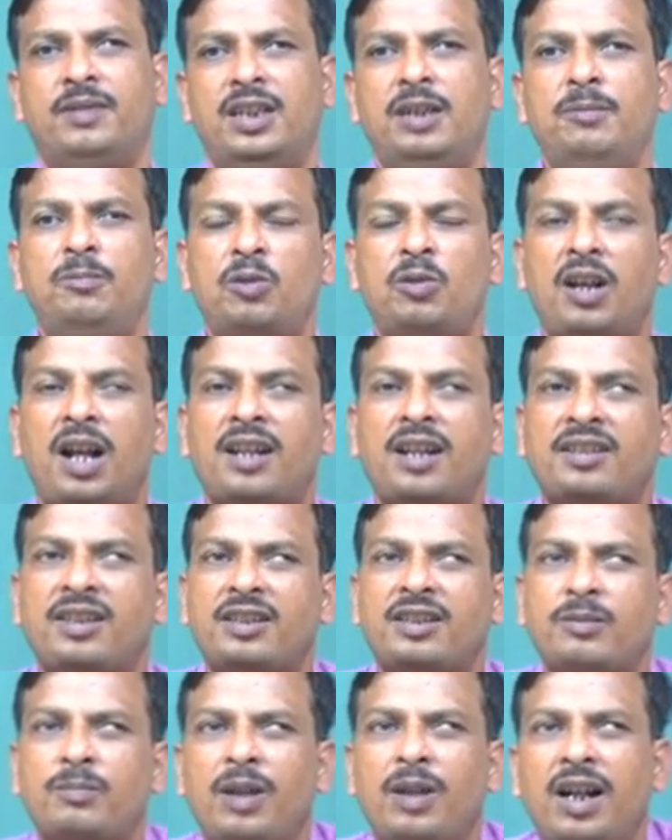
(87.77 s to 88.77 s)
if your
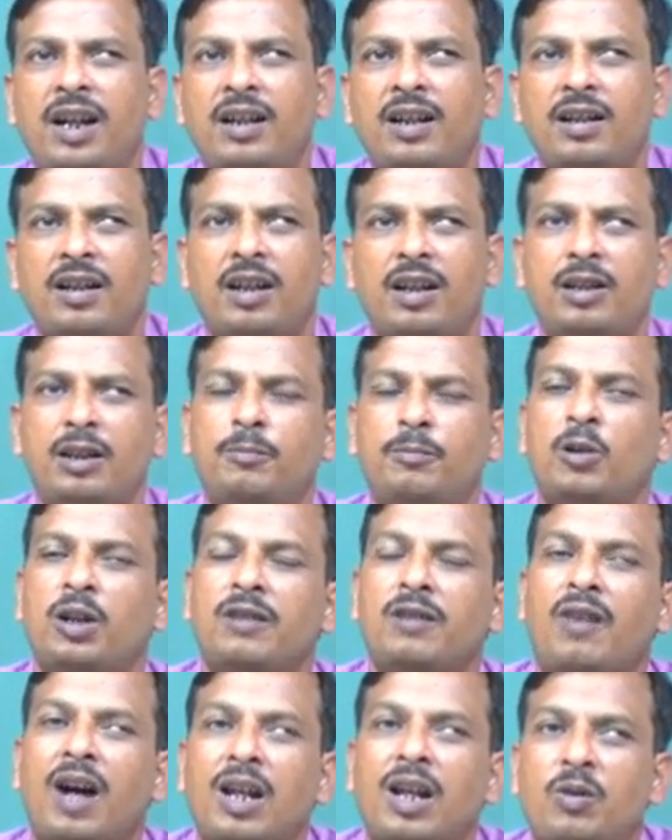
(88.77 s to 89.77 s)
assessment, if your
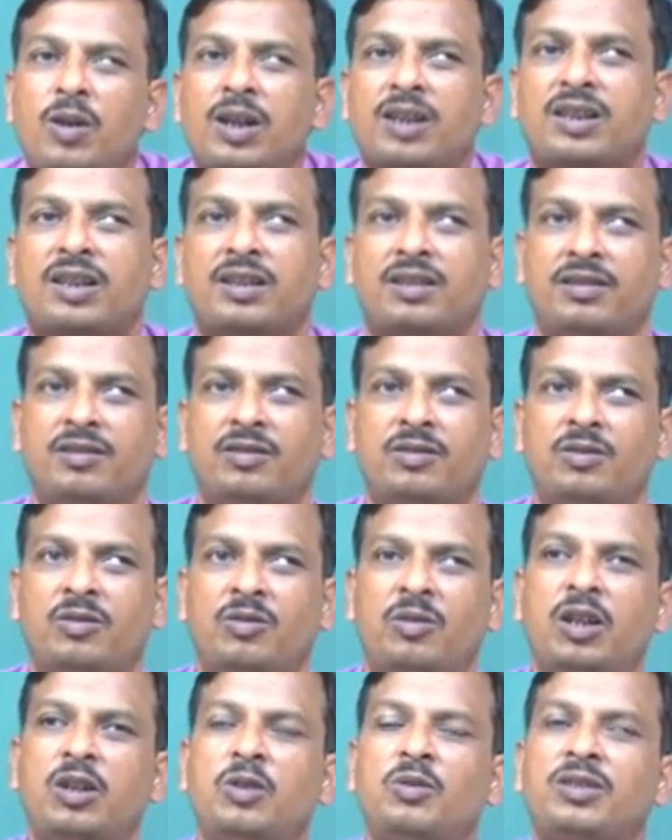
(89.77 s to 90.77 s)
evaluation,
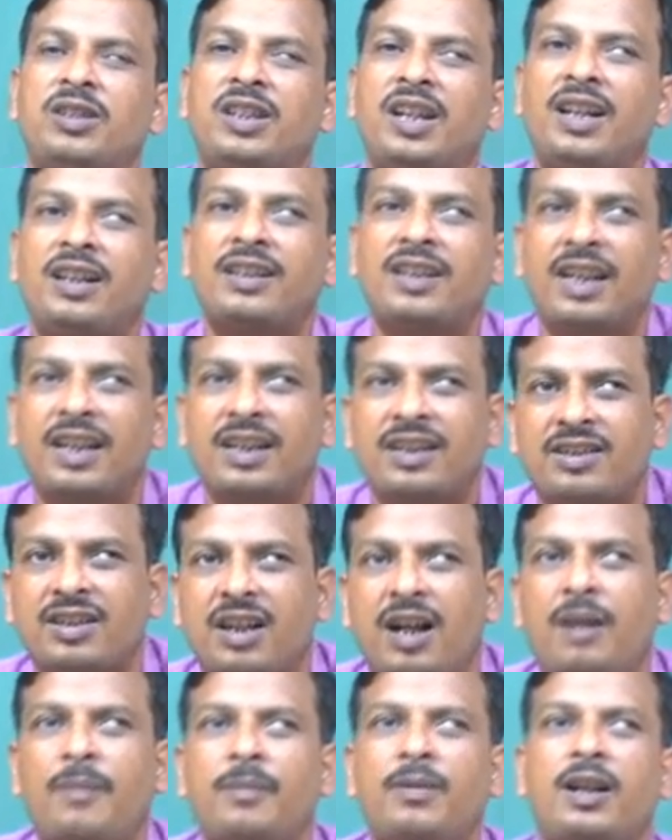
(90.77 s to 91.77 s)
while you take the
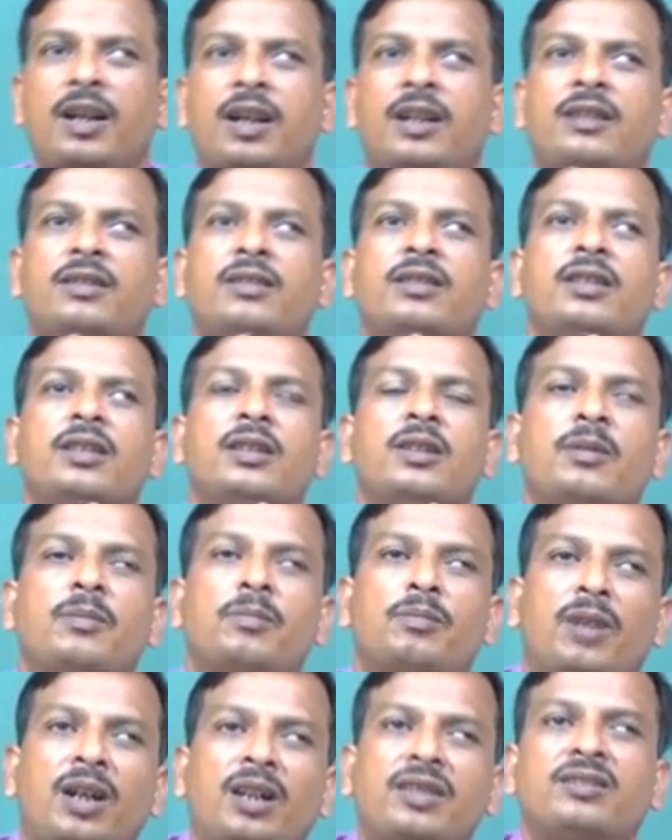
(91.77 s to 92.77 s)
exam and
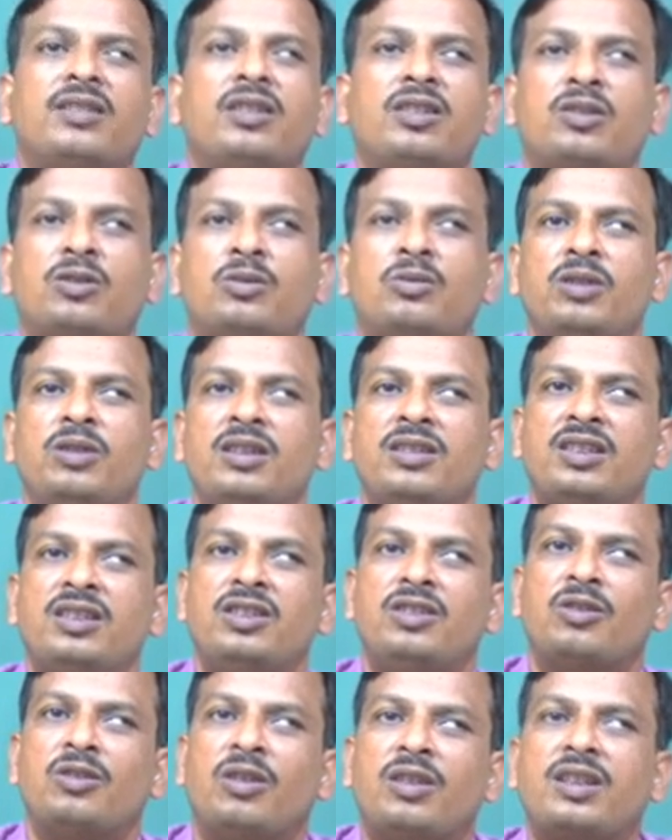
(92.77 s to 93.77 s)
marks the students
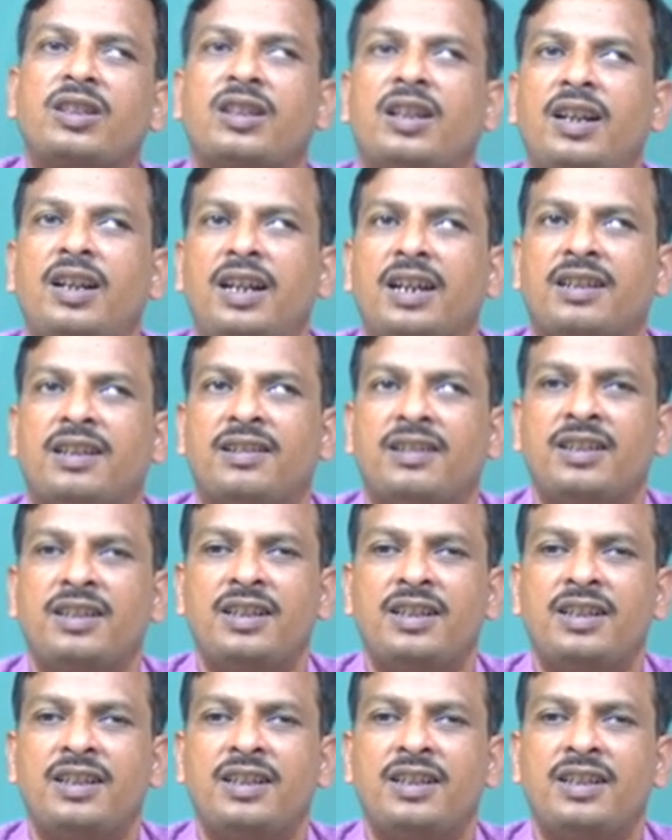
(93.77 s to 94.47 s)
is not correct,